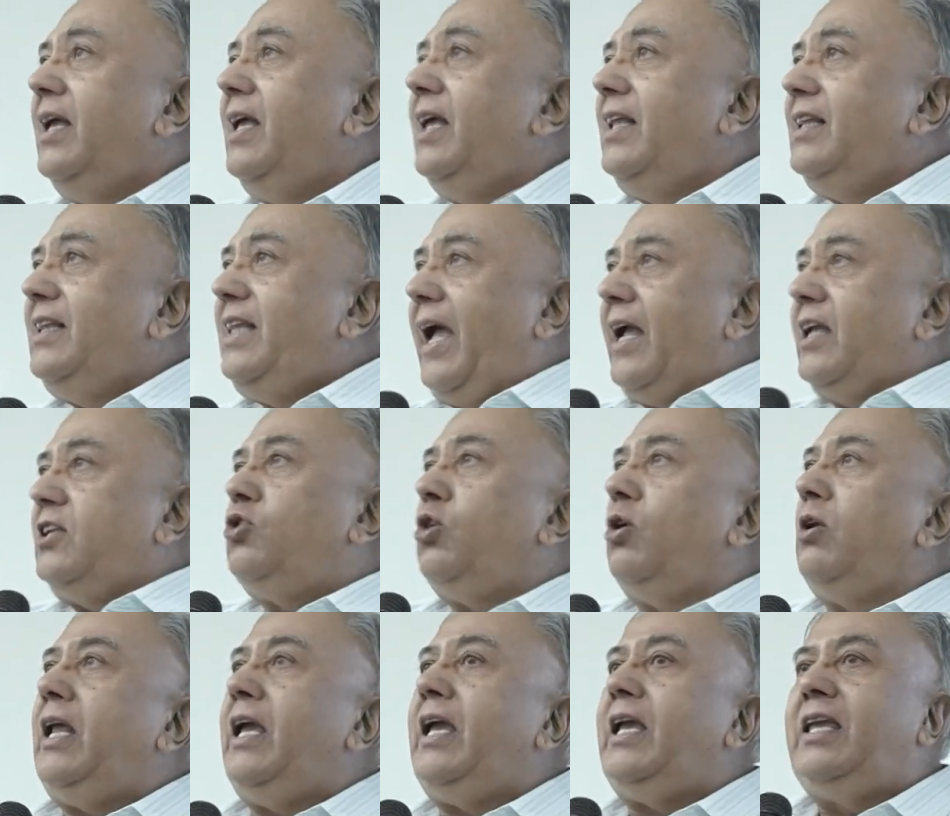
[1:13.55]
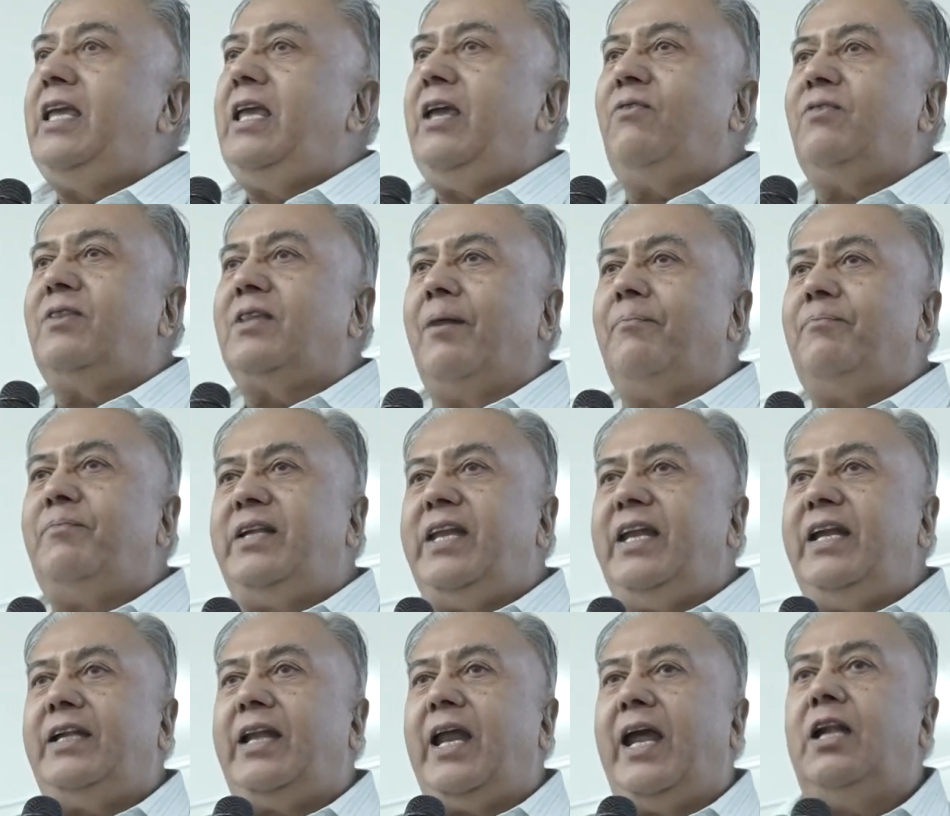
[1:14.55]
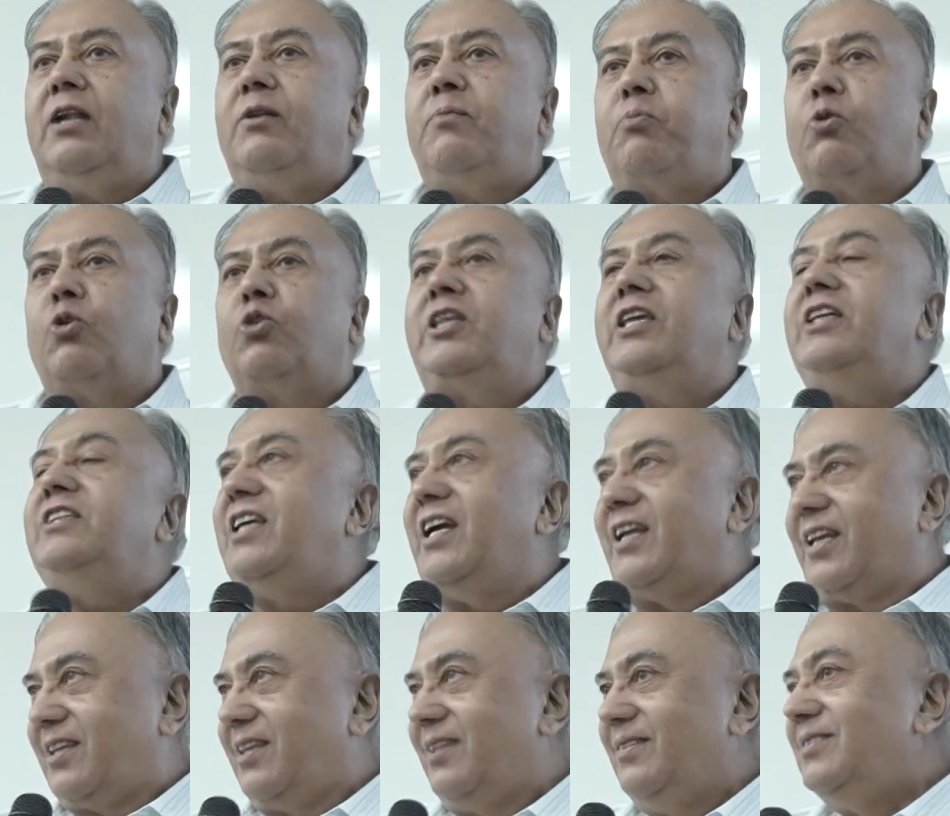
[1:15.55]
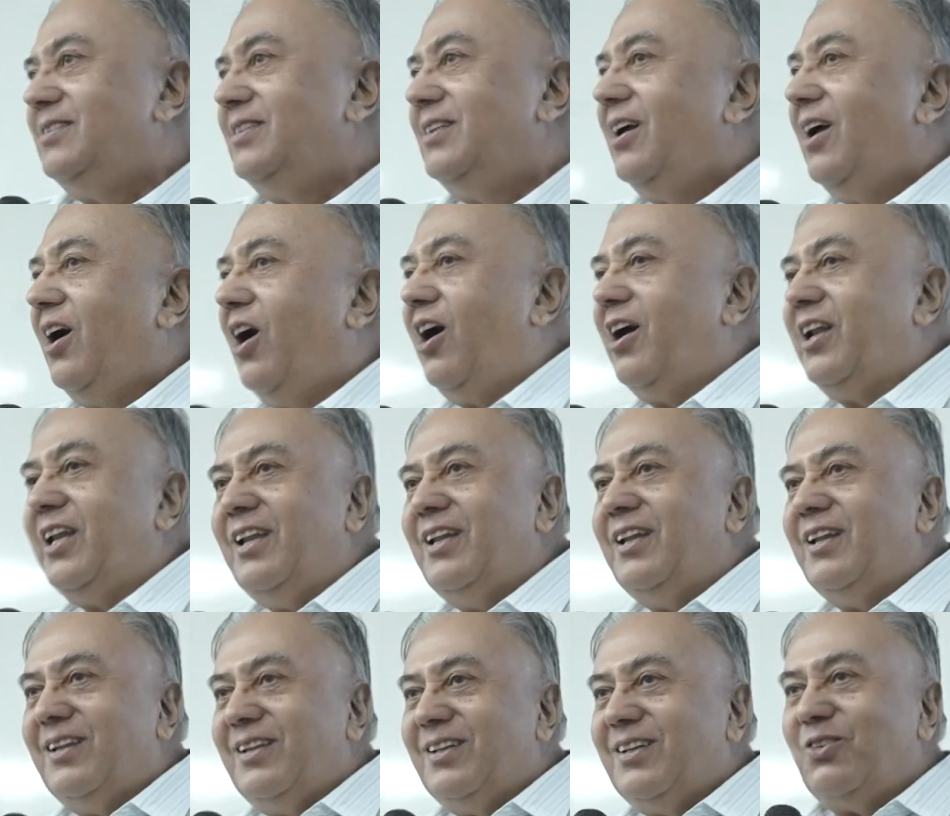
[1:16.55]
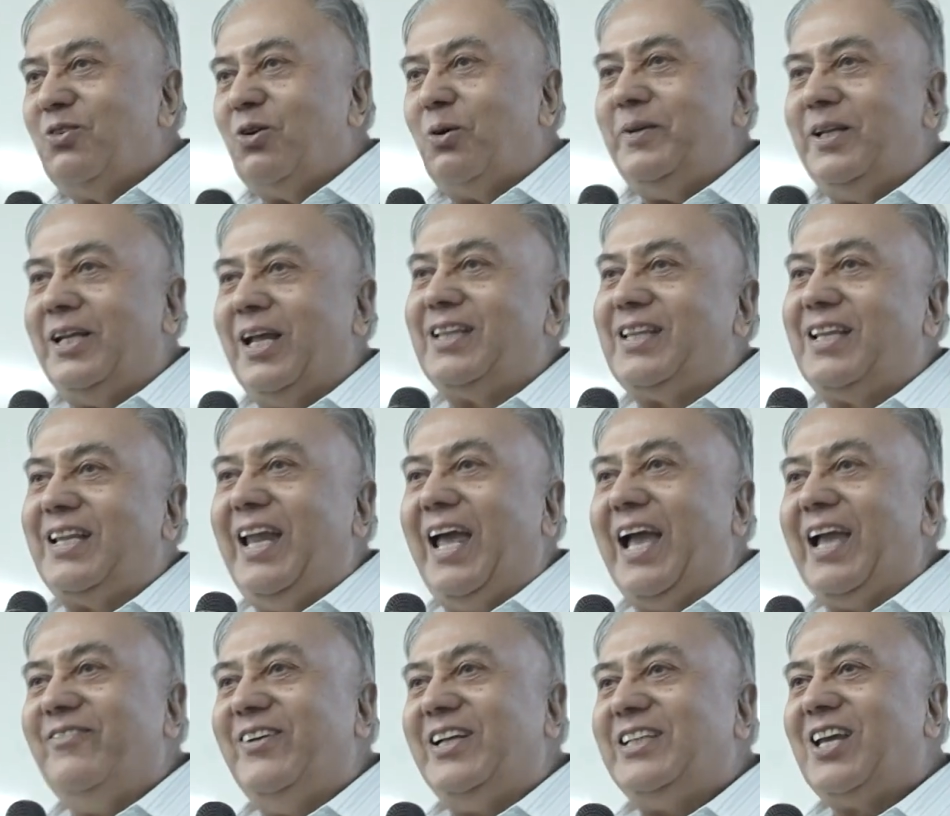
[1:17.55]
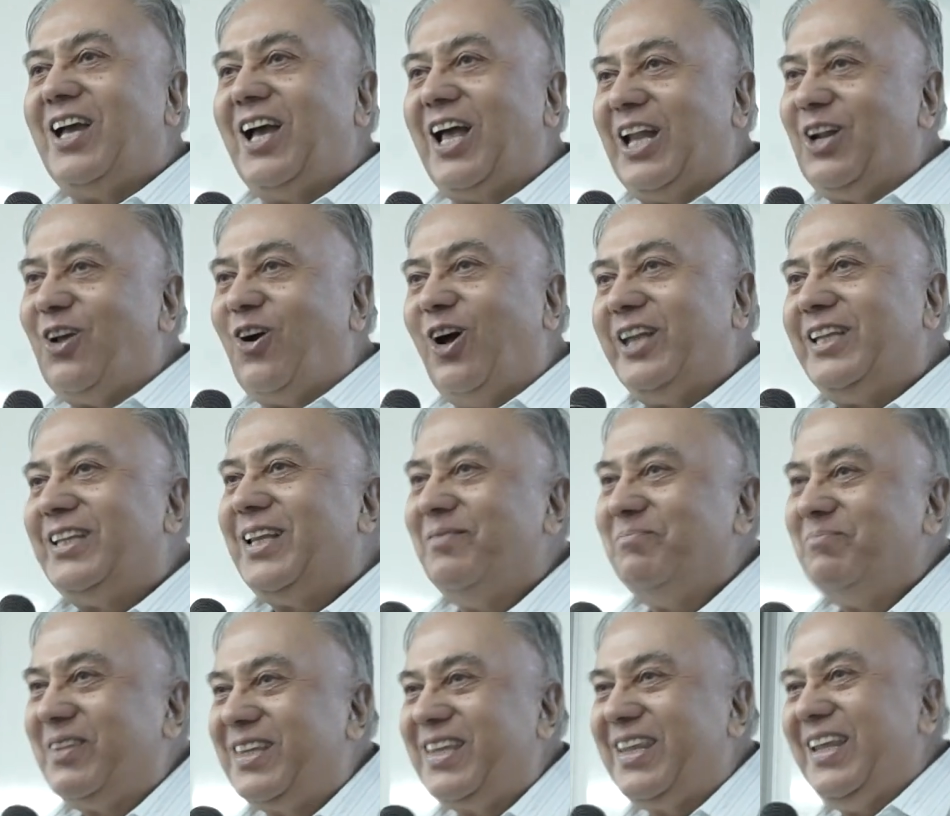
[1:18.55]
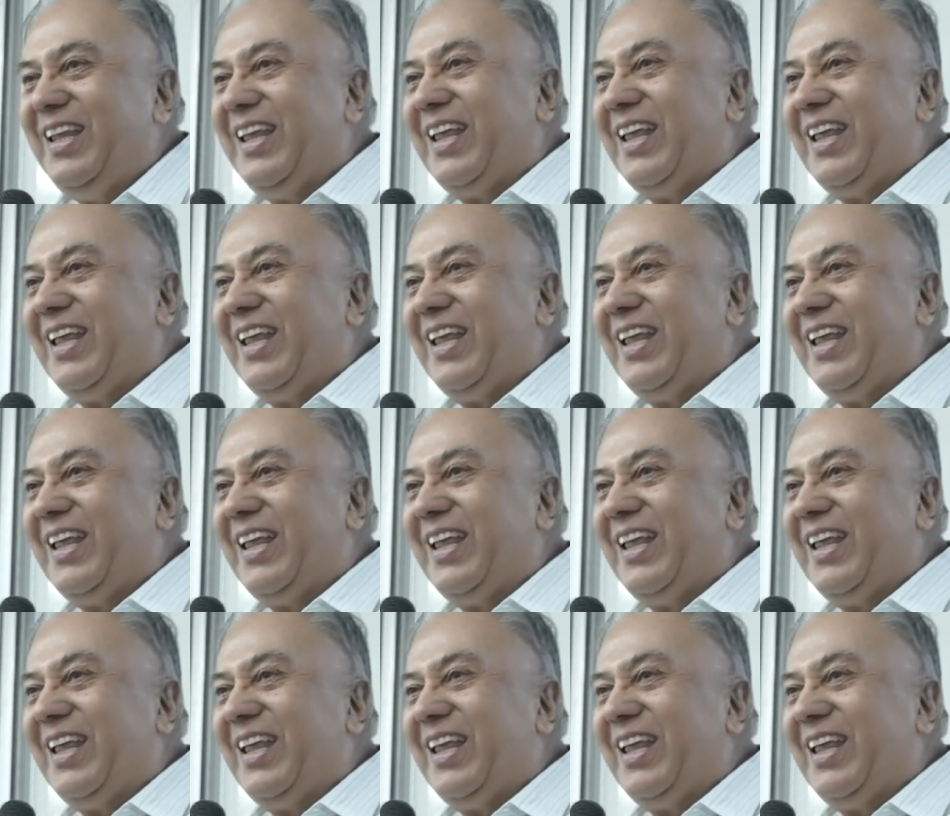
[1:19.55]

They actually give some detailed procedures, or in Gopinath's language, algorithms.